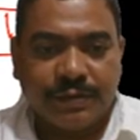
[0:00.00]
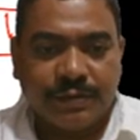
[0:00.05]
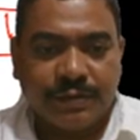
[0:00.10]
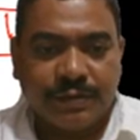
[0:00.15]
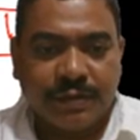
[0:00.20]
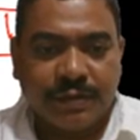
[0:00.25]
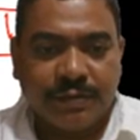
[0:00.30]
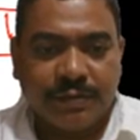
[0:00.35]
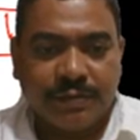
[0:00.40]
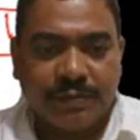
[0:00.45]

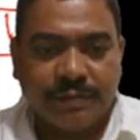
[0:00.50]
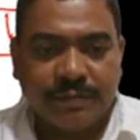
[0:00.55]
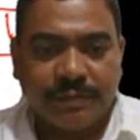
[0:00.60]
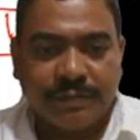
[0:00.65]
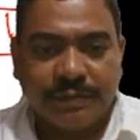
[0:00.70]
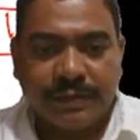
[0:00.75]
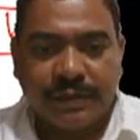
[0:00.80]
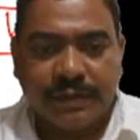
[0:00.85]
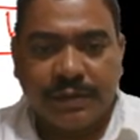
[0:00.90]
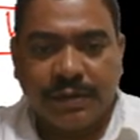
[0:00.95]
now
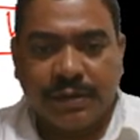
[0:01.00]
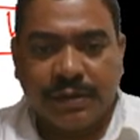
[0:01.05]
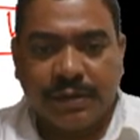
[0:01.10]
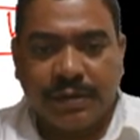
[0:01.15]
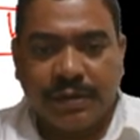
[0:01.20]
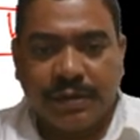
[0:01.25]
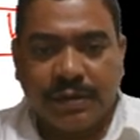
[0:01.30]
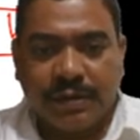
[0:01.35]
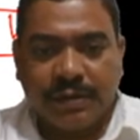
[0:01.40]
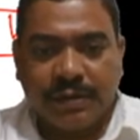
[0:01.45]

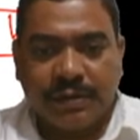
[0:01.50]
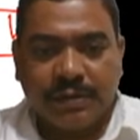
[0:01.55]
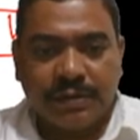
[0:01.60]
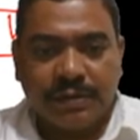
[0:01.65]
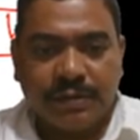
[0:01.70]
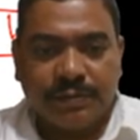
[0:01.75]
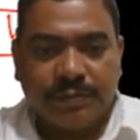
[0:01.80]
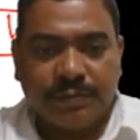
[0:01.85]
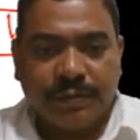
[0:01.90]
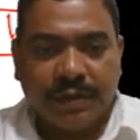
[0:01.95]
this
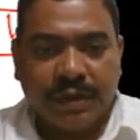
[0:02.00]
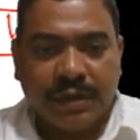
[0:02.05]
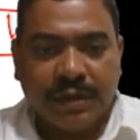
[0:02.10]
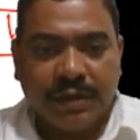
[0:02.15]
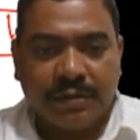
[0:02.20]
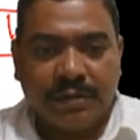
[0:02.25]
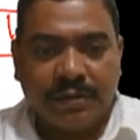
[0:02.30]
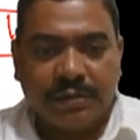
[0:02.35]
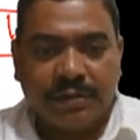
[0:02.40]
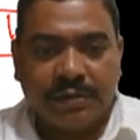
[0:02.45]
is
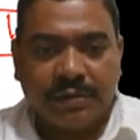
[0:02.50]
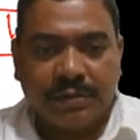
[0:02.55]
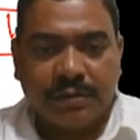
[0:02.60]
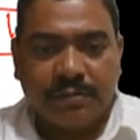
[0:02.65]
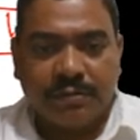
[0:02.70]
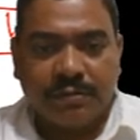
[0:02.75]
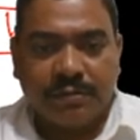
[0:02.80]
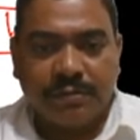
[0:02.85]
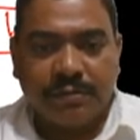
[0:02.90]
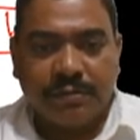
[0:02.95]
minus
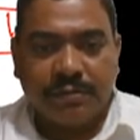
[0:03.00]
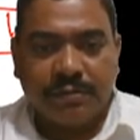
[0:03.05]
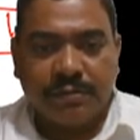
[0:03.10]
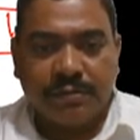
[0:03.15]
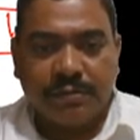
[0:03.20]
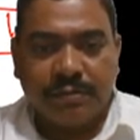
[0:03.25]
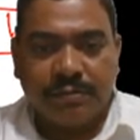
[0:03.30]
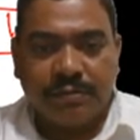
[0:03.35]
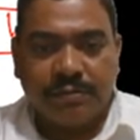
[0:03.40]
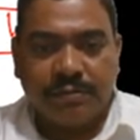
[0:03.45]

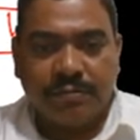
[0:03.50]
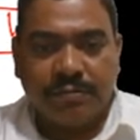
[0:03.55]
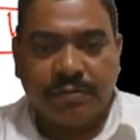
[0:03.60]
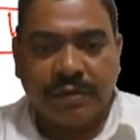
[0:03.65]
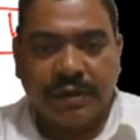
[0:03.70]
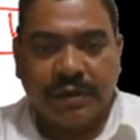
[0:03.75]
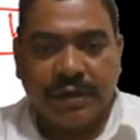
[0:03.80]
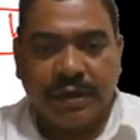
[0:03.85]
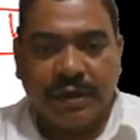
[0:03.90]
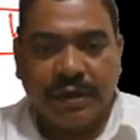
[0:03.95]
2,
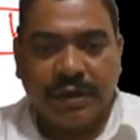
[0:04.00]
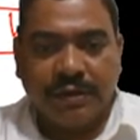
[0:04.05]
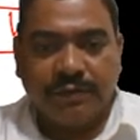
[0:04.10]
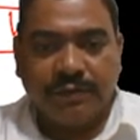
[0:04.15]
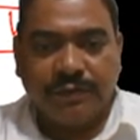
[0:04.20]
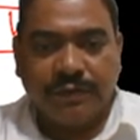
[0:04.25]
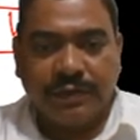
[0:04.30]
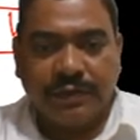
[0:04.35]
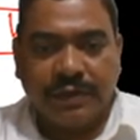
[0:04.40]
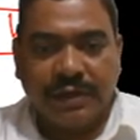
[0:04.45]
5,
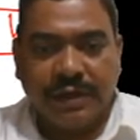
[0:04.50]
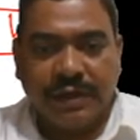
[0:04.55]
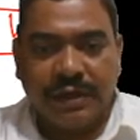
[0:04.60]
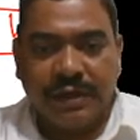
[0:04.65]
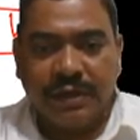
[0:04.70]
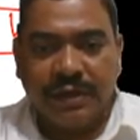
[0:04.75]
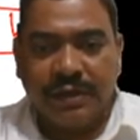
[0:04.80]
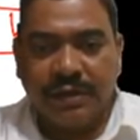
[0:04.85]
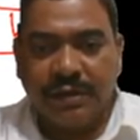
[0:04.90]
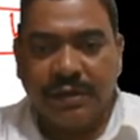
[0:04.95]

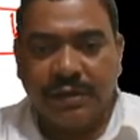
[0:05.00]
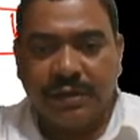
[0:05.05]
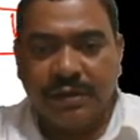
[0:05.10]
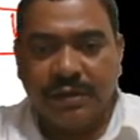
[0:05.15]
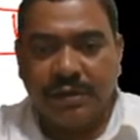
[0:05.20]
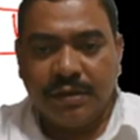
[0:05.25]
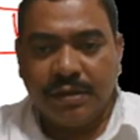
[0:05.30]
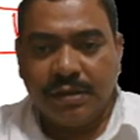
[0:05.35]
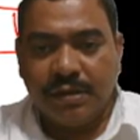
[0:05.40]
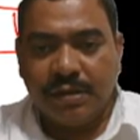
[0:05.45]
3.
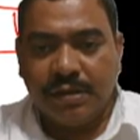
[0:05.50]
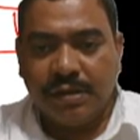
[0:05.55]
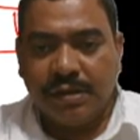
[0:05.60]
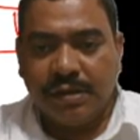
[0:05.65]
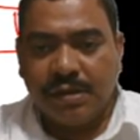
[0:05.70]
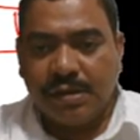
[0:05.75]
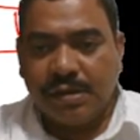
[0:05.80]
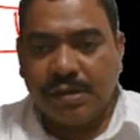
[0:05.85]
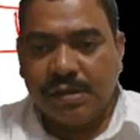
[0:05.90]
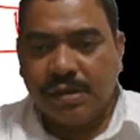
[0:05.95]

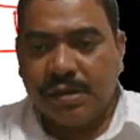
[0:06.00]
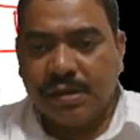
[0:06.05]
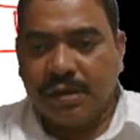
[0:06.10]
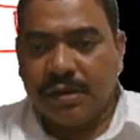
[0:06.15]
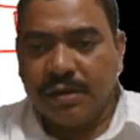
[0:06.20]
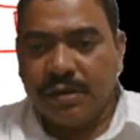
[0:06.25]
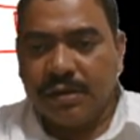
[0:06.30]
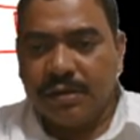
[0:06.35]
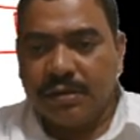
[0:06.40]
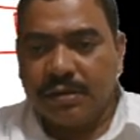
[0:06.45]

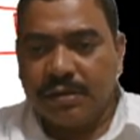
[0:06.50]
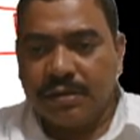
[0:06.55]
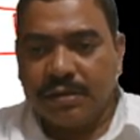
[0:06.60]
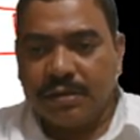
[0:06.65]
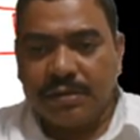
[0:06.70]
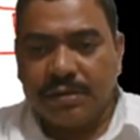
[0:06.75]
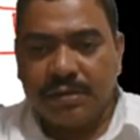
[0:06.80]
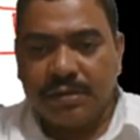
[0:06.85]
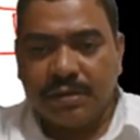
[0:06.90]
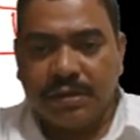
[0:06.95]
And this
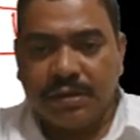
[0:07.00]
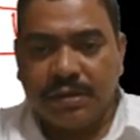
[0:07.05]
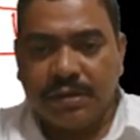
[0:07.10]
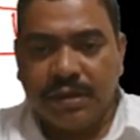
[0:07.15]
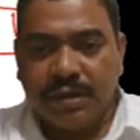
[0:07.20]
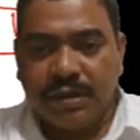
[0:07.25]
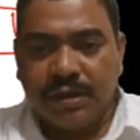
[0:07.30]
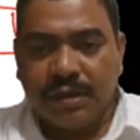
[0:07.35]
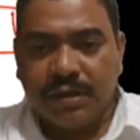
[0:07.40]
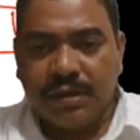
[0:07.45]
is
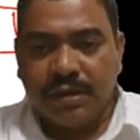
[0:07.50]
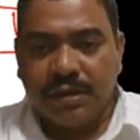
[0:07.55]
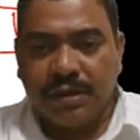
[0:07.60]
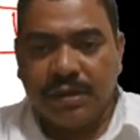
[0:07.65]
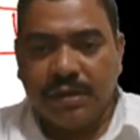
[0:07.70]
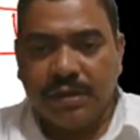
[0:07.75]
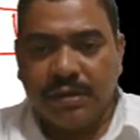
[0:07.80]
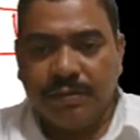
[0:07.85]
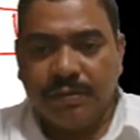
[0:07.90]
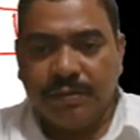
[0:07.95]

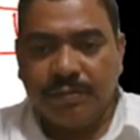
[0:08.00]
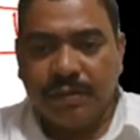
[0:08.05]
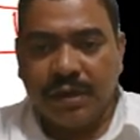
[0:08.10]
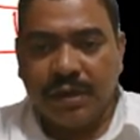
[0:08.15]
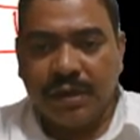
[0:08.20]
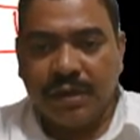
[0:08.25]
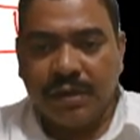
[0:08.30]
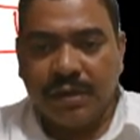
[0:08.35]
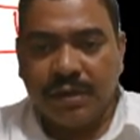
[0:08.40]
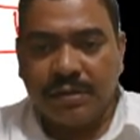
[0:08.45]
3
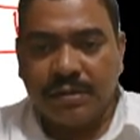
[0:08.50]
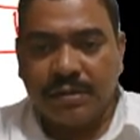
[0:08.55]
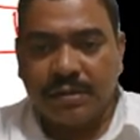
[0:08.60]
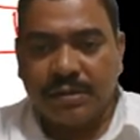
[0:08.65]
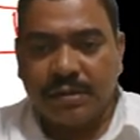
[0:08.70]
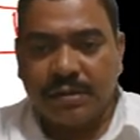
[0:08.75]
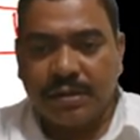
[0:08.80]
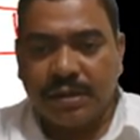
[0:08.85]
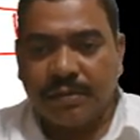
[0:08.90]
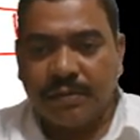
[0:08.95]
minus
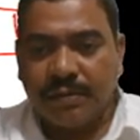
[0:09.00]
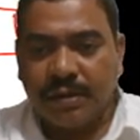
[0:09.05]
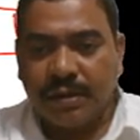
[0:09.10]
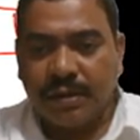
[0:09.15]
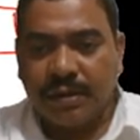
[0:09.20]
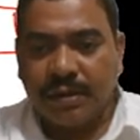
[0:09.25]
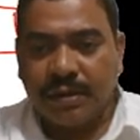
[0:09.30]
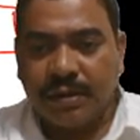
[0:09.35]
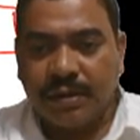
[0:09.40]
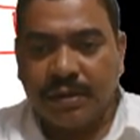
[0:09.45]
7.
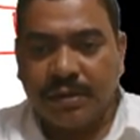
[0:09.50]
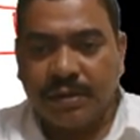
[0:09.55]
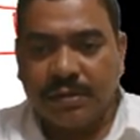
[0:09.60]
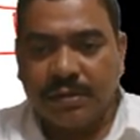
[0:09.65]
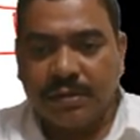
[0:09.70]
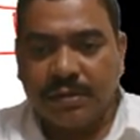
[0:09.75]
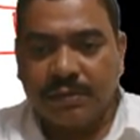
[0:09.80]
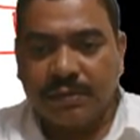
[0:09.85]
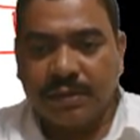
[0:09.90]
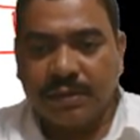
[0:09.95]
And this
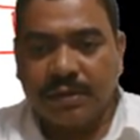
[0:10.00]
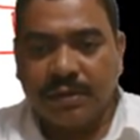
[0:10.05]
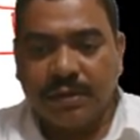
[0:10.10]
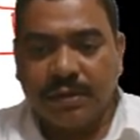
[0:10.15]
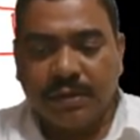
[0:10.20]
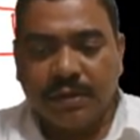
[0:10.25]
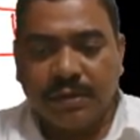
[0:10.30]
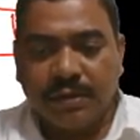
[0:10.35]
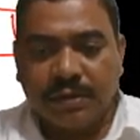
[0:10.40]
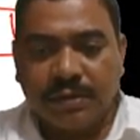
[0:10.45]
is 1.
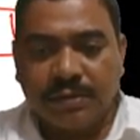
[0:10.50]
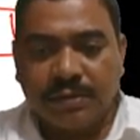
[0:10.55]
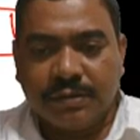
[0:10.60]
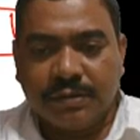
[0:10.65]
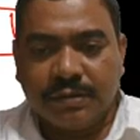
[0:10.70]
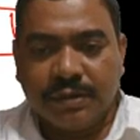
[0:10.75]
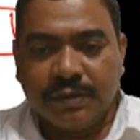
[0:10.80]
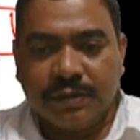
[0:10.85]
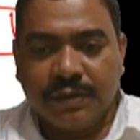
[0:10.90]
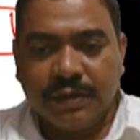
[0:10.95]
So
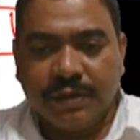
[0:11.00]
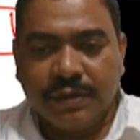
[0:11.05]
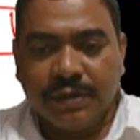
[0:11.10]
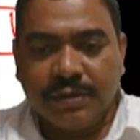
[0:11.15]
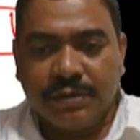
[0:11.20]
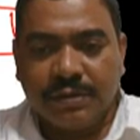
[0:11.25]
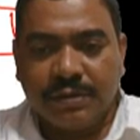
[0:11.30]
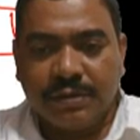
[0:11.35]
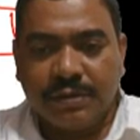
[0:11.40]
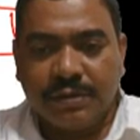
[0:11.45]
now it
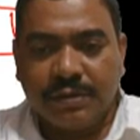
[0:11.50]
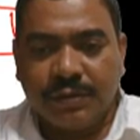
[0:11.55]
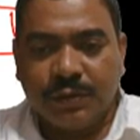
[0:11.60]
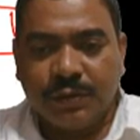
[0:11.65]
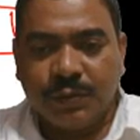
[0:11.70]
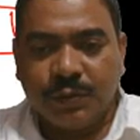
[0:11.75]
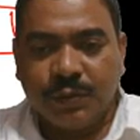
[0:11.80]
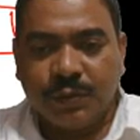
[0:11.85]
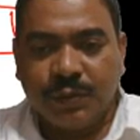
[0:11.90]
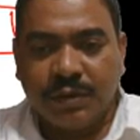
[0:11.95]
is
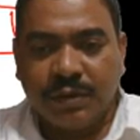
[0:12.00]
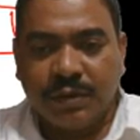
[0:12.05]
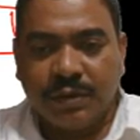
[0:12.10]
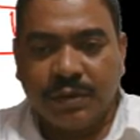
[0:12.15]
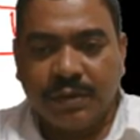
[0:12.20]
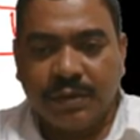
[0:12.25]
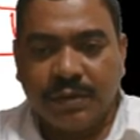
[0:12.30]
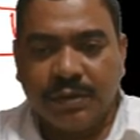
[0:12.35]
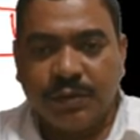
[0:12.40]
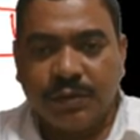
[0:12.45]
1.
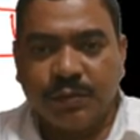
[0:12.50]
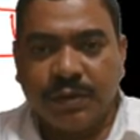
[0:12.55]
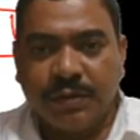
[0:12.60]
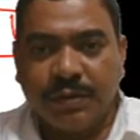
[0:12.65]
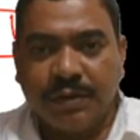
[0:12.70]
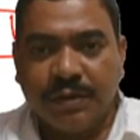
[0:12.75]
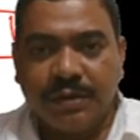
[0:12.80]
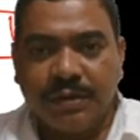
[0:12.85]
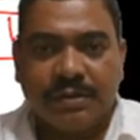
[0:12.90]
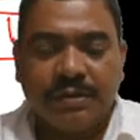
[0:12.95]
It is 1
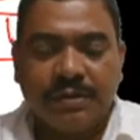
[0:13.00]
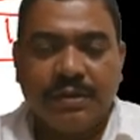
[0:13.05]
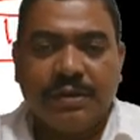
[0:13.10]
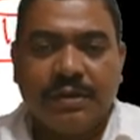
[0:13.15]
means